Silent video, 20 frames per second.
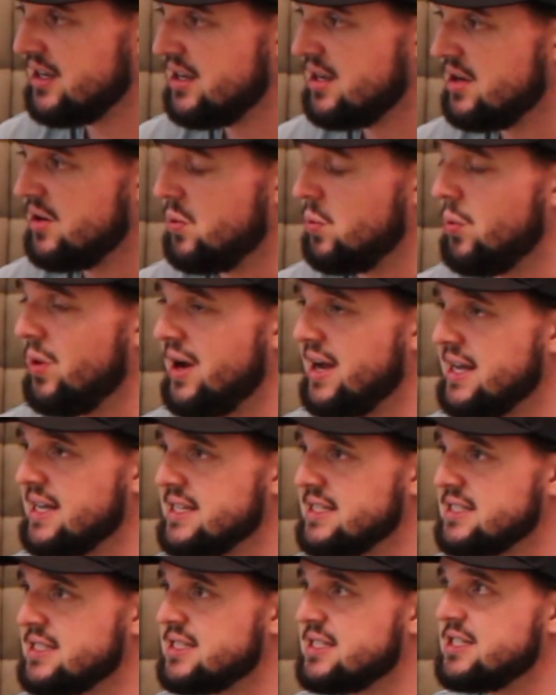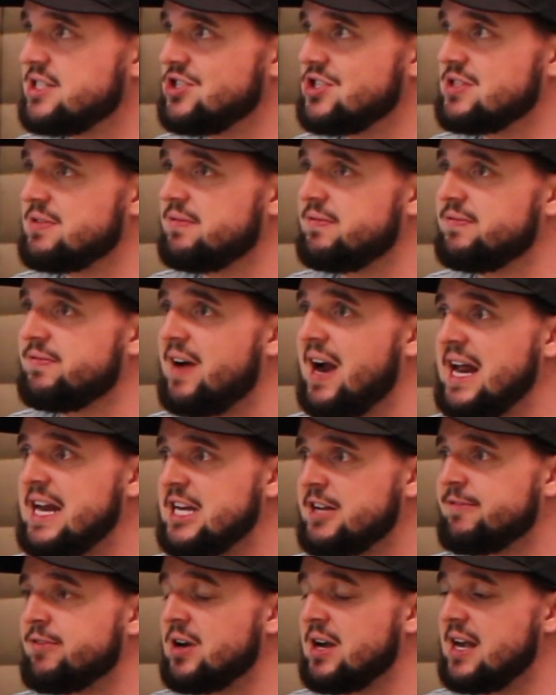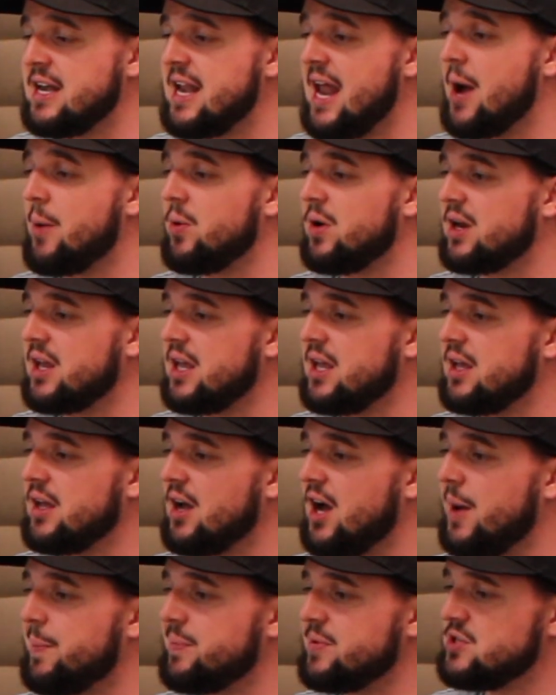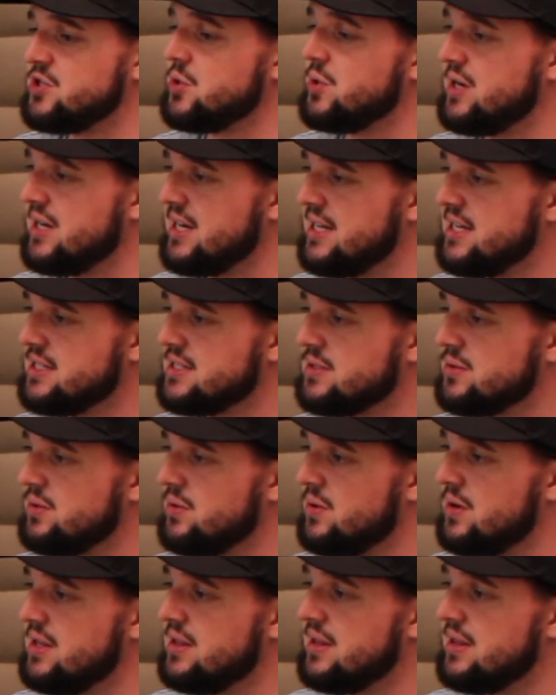was just finding different networking opportunities in the